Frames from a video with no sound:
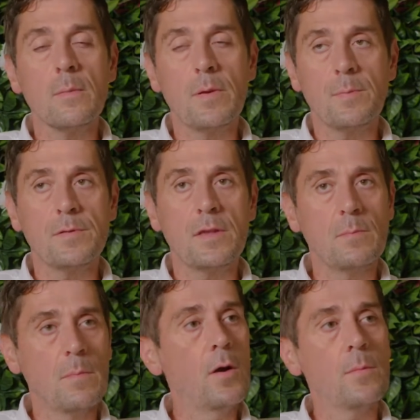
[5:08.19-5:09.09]
People
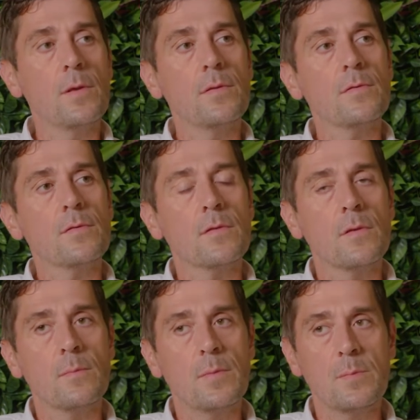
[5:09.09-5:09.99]
need moments.
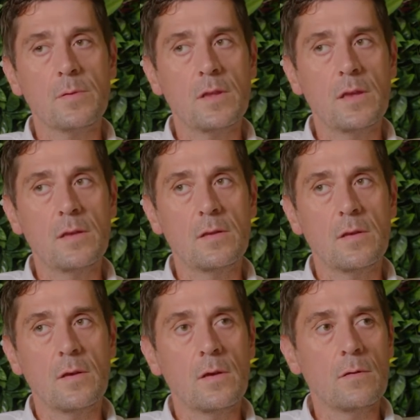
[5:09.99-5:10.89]
People need
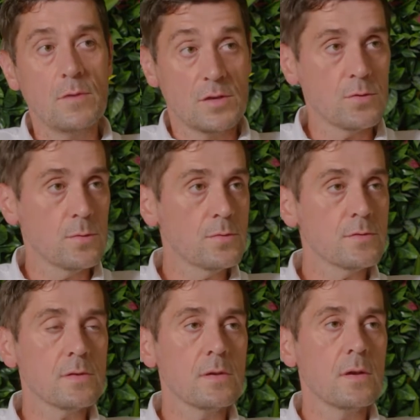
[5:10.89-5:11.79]

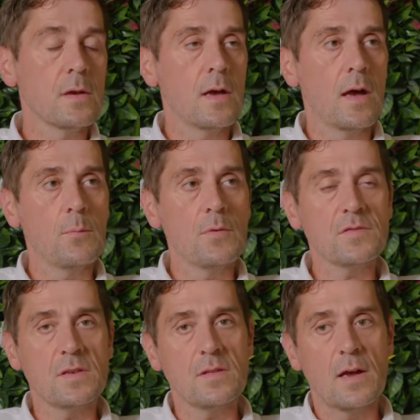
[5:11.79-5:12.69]
rituals. We've
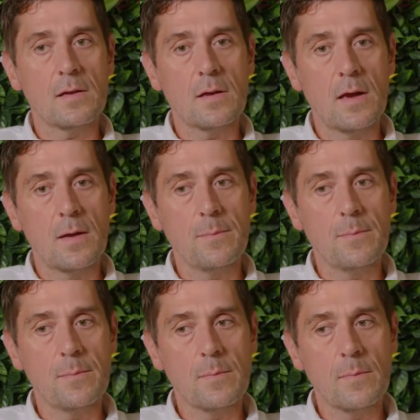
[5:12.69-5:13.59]
seen that
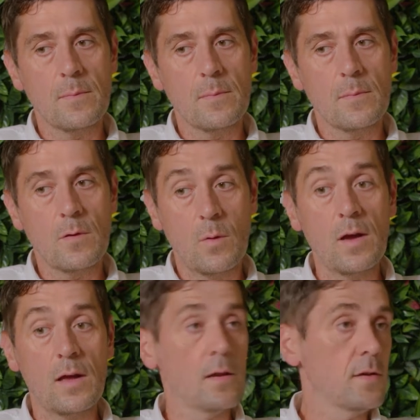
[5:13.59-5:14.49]

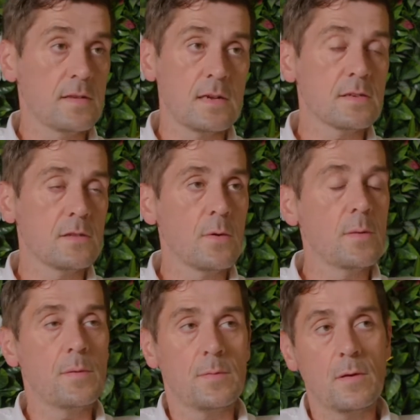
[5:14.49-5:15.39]
quite a lot, actually, the way
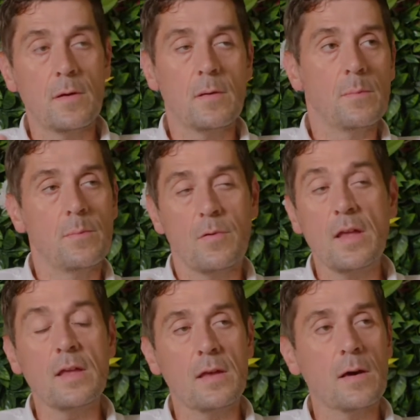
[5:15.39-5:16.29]
people are
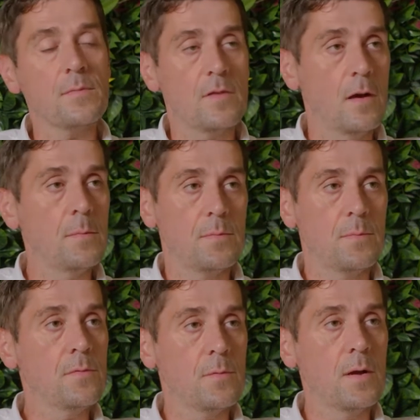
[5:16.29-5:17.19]
breaking up time
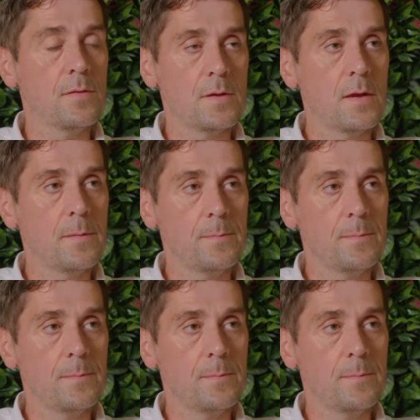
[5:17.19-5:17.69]
throughout the day.